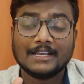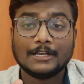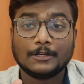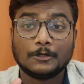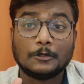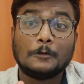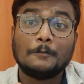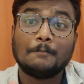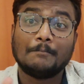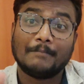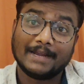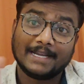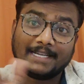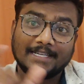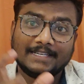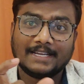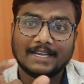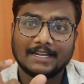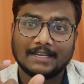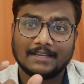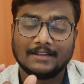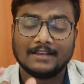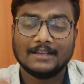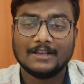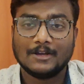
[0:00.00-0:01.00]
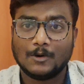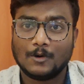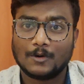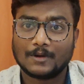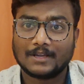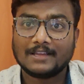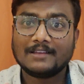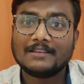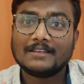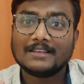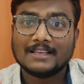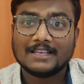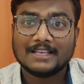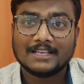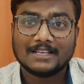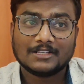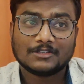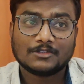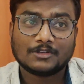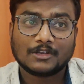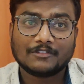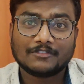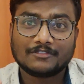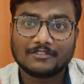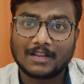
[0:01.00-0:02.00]
You might get. Okay.
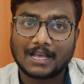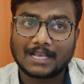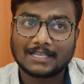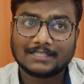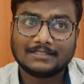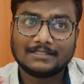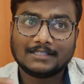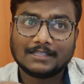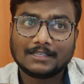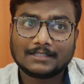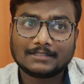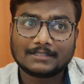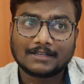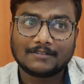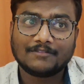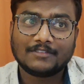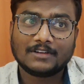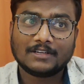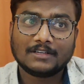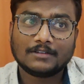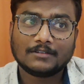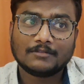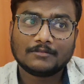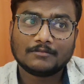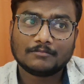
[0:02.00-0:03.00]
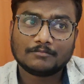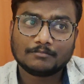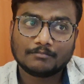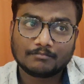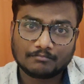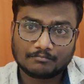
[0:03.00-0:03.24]
So if last year someone